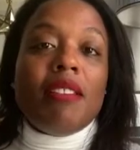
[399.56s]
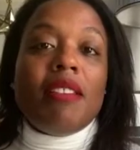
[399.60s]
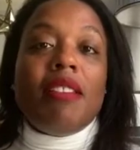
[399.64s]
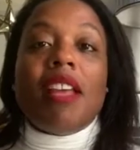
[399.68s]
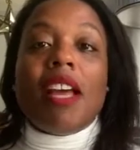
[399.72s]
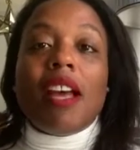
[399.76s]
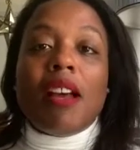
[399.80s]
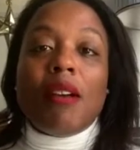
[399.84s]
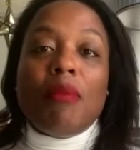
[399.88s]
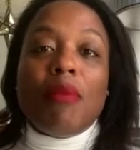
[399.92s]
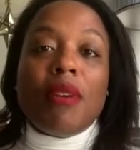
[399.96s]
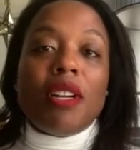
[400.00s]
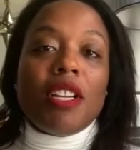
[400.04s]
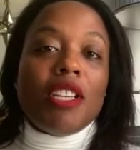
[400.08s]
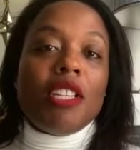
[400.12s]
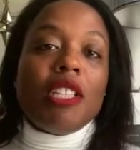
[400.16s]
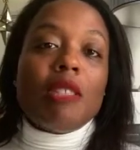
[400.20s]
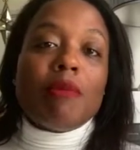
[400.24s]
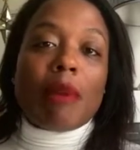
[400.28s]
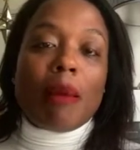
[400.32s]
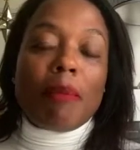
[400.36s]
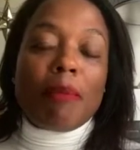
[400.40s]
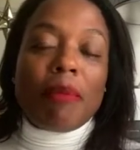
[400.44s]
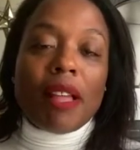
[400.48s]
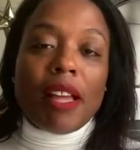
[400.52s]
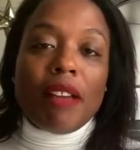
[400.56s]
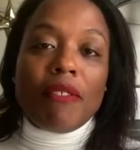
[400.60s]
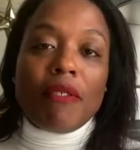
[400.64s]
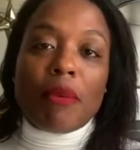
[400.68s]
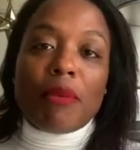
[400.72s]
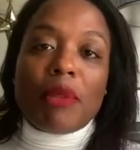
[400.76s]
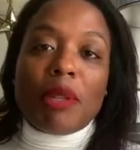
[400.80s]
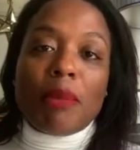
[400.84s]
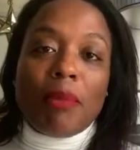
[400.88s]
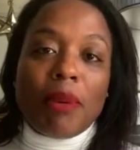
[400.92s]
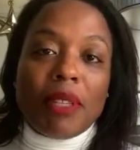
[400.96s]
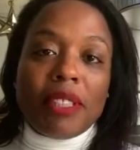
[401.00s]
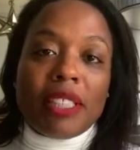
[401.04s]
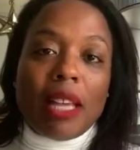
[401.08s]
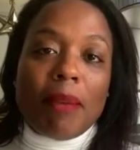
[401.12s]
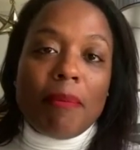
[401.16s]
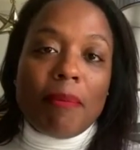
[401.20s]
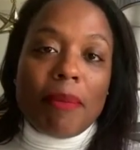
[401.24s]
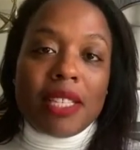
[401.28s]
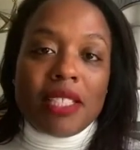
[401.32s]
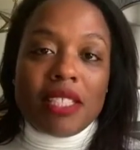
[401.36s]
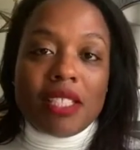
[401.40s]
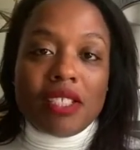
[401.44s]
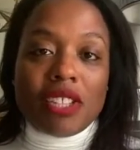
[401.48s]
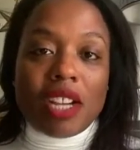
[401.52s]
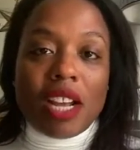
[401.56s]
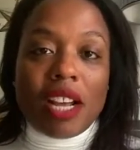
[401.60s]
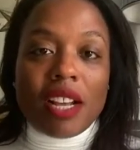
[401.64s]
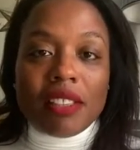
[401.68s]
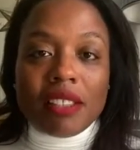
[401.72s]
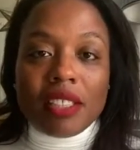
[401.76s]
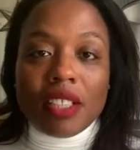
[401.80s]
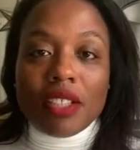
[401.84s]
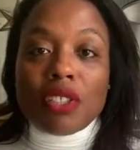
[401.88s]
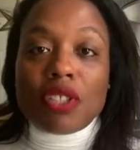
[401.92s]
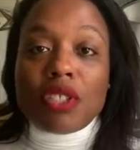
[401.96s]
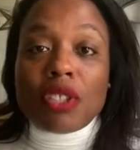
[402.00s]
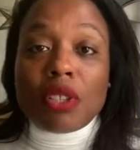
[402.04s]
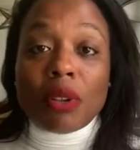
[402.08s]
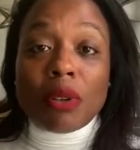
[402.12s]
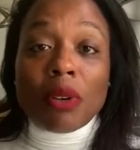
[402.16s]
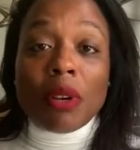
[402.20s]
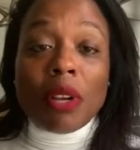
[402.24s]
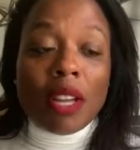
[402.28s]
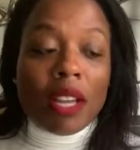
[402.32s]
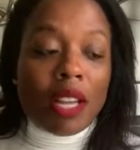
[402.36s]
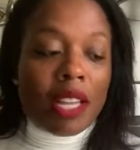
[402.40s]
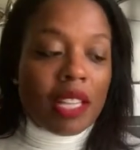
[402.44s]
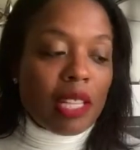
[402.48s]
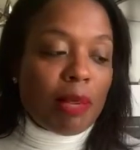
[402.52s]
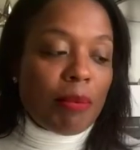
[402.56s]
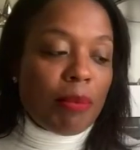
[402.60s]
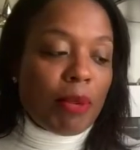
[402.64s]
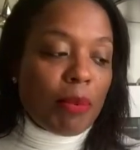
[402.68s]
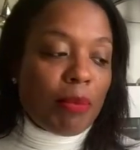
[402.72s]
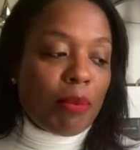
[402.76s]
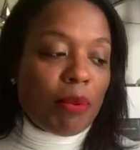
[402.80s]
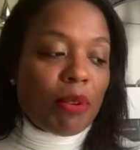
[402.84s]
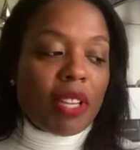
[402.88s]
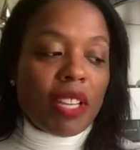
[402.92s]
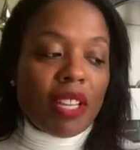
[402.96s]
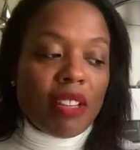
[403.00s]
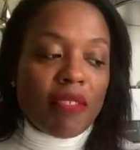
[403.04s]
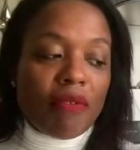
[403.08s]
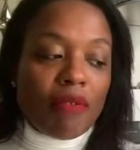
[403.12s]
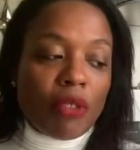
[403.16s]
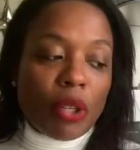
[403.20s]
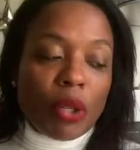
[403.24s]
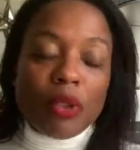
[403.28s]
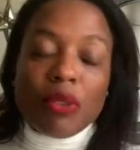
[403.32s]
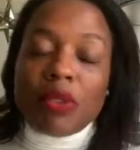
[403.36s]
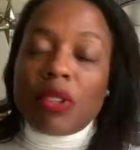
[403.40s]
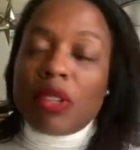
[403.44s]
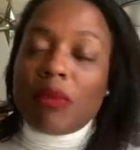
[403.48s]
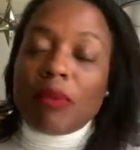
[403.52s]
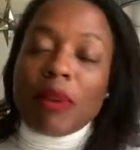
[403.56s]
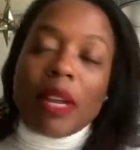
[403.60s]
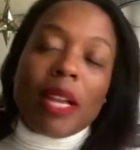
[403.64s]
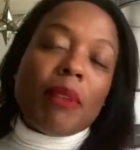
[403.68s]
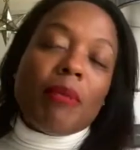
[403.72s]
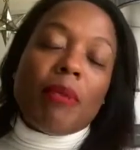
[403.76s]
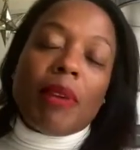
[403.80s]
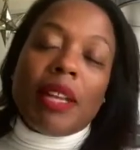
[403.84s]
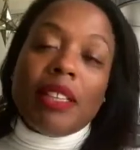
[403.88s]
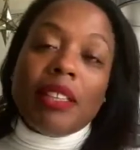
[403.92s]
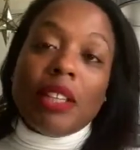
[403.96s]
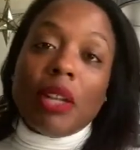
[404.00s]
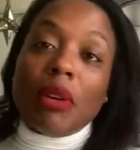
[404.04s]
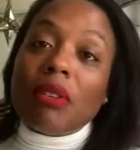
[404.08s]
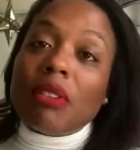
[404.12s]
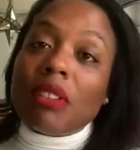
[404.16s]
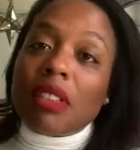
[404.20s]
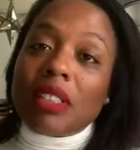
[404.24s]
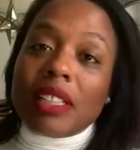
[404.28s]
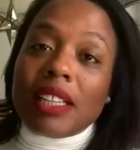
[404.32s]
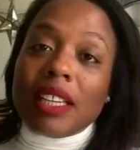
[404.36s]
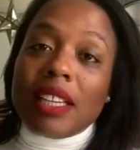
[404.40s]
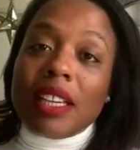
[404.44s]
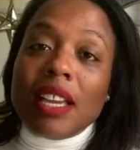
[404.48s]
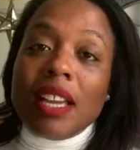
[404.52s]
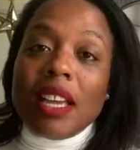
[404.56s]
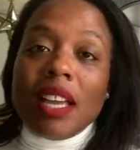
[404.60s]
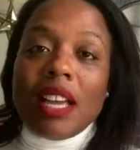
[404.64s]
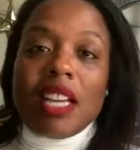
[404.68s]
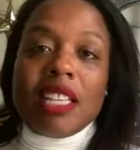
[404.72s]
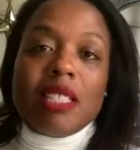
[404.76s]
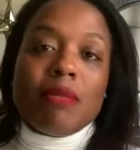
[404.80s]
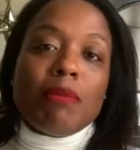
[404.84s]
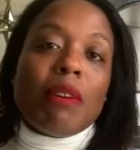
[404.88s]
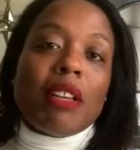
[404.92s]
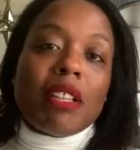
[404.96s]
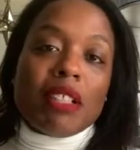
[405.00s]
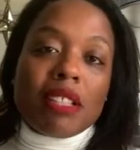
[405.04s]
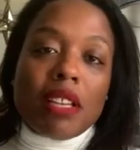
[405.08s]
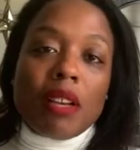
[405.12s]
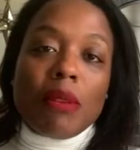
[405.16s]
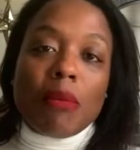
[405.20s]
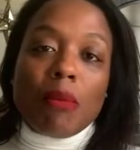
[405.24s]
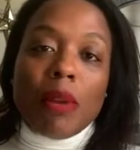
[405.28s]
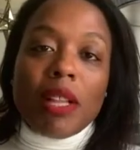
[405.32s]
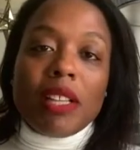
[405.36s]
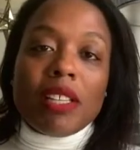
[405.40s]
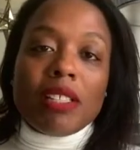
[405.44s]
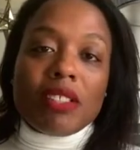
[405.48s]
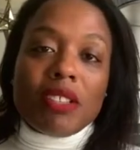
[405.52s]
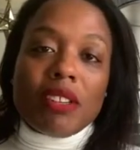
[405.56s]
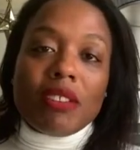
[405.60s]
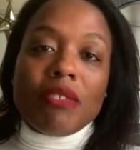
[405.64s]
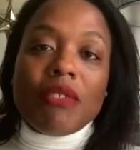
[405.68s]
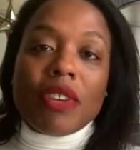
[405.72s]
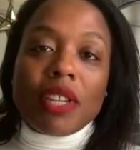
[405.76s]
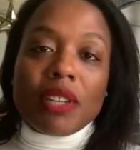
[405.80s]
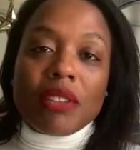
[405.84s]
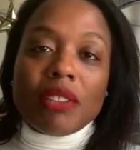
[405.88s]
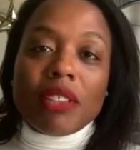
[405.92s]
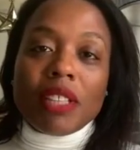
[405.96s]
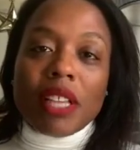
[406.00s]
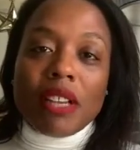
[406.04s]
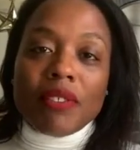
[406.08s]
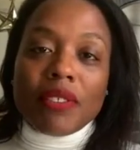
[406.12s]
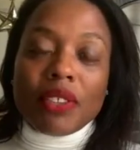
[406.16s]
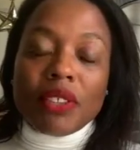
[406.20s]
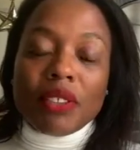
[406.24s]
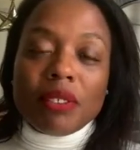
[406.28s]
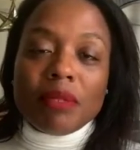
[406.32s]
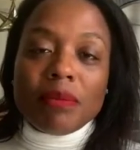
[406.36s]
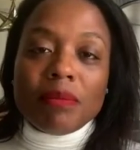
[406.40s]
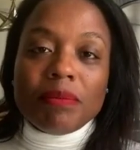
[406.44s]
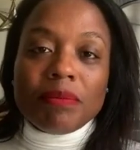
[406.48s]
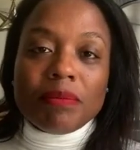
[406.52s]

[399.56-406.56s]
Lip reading: I want to use my platform to put that message out there so that people can vote the right way locally as well as on a federal level.